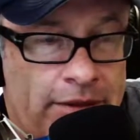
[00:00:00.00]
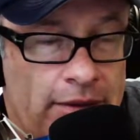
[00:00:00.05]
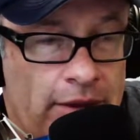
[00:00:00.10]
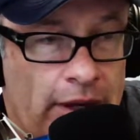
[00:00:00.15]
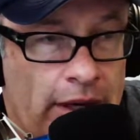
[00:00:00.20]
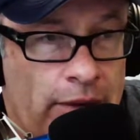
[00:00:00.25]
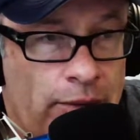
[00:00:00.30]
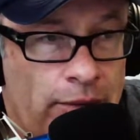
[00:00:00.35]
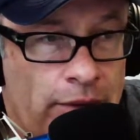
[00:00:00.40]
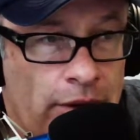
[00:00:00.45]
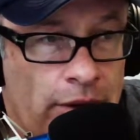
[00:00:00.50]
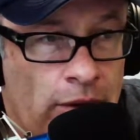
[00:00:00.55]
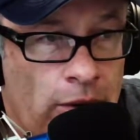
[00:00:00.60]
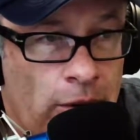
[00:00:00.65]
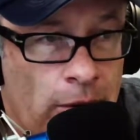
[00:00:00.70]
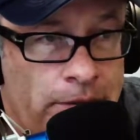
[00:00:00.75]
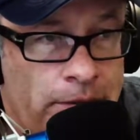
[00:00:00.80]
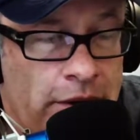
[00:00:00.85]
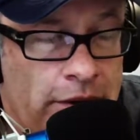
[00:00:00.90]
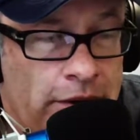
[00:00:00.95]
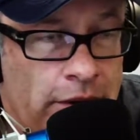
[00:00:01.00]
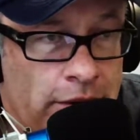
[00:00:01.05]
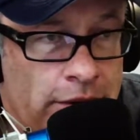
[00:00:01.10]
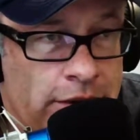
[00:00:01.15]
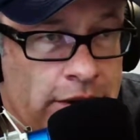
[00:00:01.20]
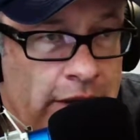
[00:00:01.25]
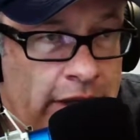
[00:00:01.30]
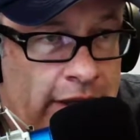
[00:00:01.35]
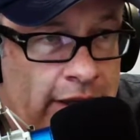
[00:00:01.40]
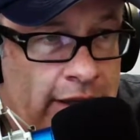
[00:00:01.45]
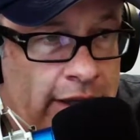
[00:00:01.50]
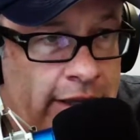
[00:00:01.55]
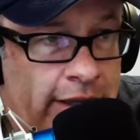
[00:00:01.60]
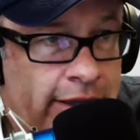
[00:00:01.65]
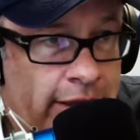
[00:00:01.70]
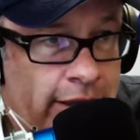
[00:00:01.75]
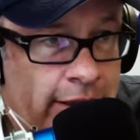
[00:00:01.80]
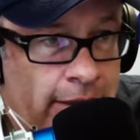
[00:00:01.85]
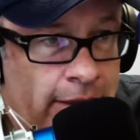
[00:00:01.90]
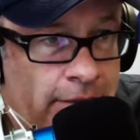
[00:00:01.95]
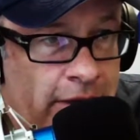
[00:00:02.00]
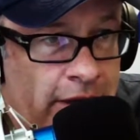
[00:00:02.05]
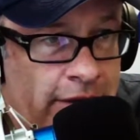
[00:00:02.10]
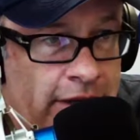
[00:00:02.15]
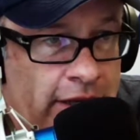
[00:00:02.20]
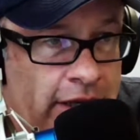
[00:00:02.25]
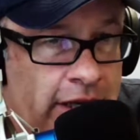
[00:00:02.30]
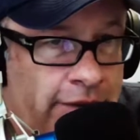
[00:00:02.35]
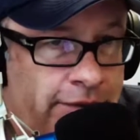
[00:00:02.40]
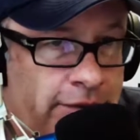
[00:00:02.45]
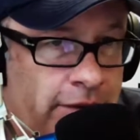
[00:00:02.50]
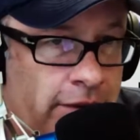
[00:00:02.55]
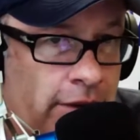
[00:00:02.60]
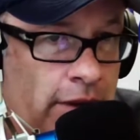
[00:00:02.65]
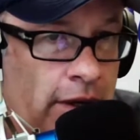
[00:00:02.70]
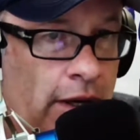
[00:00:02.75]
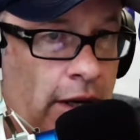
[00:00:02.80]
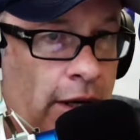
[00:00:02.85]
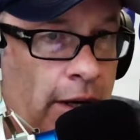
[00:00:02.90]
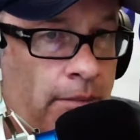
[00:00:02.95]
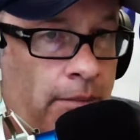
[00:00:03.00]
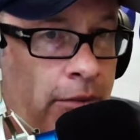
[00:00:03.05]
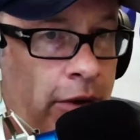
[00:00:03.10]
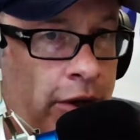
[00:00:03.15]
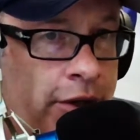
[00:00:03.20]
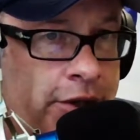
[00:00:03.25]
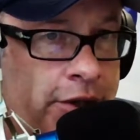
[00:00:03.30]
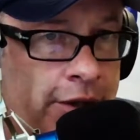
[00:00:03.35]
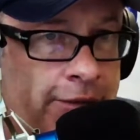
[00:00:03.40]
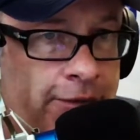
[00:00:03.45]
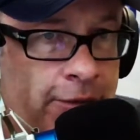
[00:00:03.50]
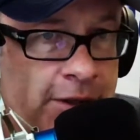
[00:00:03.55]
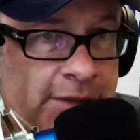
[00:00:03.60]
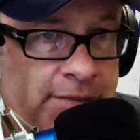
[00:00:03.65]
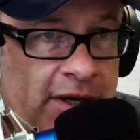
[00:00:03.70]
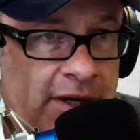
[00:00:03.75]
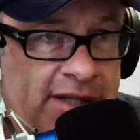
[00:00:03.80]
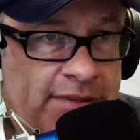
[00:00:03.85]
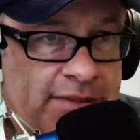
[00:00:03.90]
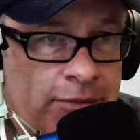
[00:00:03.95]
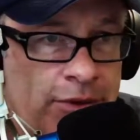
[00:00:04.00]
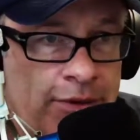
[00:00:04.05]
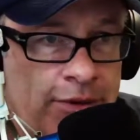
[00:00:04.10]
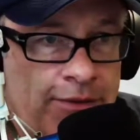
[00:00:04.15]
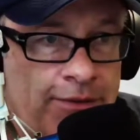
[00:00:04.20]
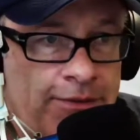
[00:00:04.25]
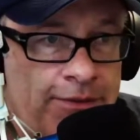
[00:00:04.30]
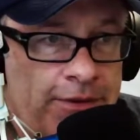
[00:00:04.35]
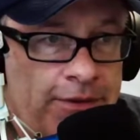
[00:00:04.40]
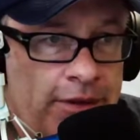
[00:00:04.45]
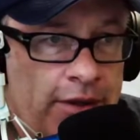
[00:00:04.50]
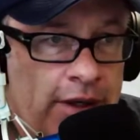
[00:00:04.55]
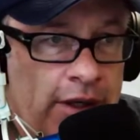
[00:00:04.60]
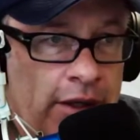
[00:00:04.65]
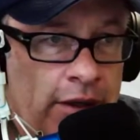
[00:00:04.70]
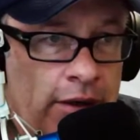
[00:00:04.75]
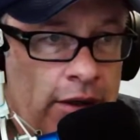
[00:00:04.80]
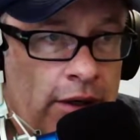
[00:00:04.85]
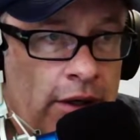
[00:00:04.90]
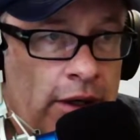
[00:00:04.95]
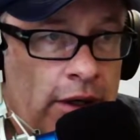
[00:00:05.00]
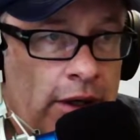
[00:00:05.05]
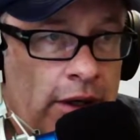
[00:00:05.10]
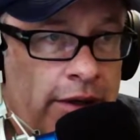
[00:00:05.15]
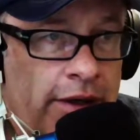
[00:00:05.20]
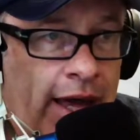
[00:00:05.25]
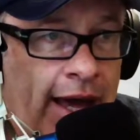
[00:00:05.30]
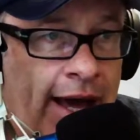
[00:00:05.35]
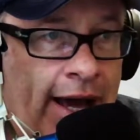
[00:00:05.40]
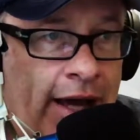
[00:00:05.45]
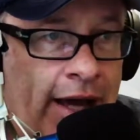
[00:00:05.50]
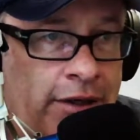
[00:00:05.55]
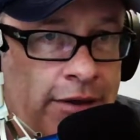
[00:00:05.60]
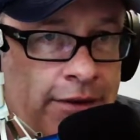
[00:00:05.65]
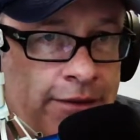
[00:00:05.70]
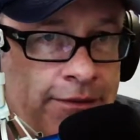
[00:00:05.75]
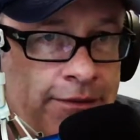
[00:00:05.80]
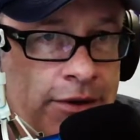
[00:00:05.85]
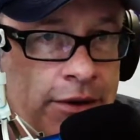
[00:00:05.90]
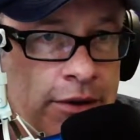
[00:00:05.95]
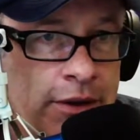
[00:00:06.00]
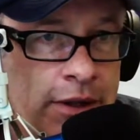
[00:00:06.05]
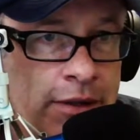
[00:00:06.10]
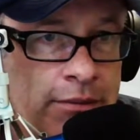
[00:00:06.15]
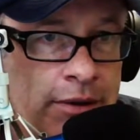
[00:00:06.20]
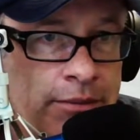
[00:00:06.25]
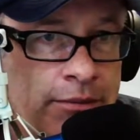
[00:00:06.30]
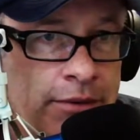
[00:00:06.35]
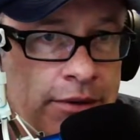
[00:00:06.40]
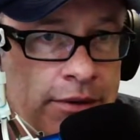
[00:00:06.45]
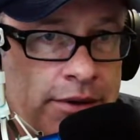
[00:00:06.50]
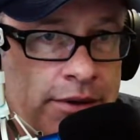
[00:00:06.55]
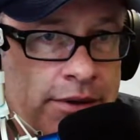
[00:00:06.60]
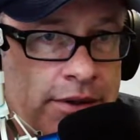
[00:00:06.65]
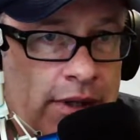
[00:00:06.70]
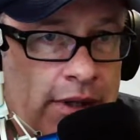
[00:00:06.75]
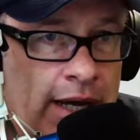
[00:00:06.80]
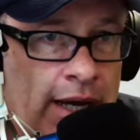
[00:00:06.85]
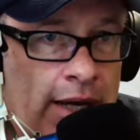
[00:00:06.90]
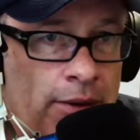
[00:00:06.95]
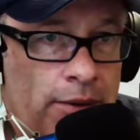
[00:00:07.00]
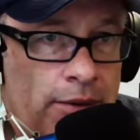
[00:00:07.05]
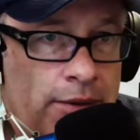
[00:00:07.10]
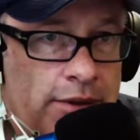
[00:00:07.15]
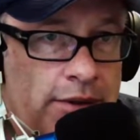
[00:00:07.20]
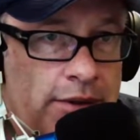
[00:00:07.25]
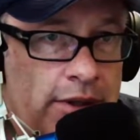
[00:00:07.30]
I would hope that they're trying to clean that up, but I think after March Air Force Base moved the active duty members out,